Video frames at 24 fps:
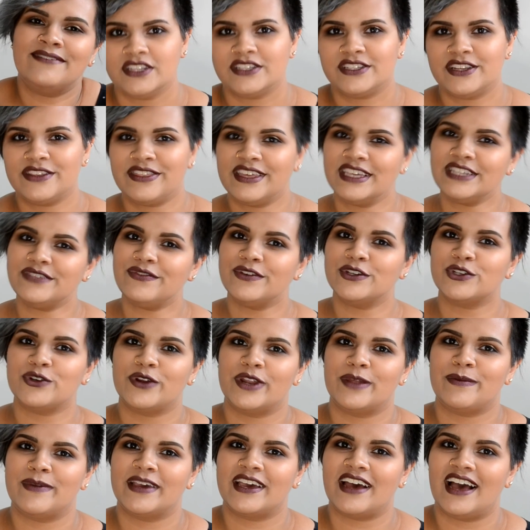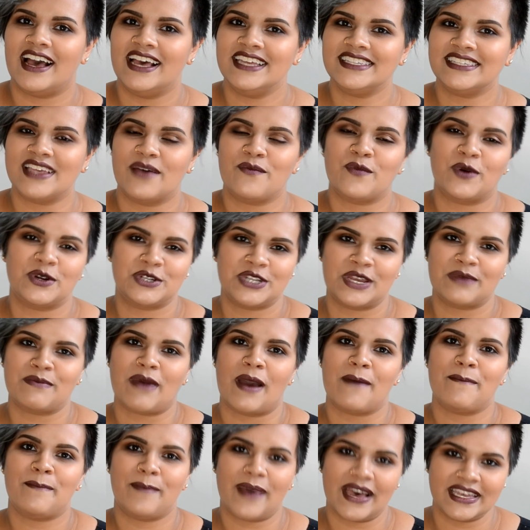So thanks for joining me, guys, and watching
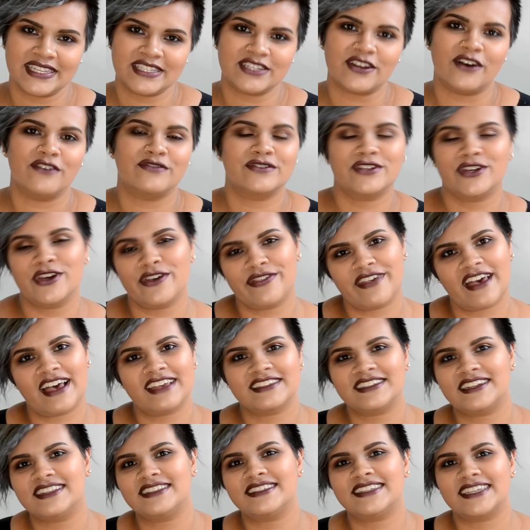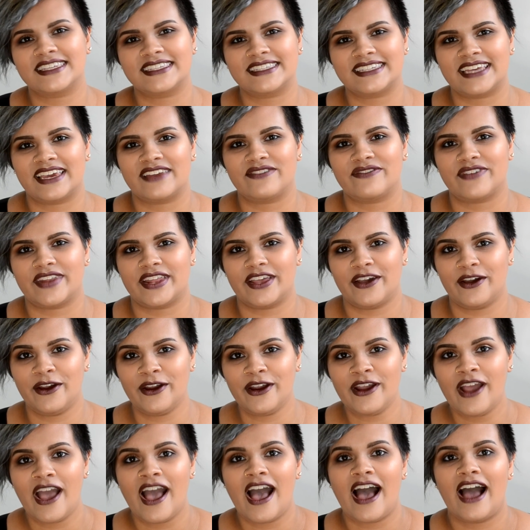my best of 2016 video.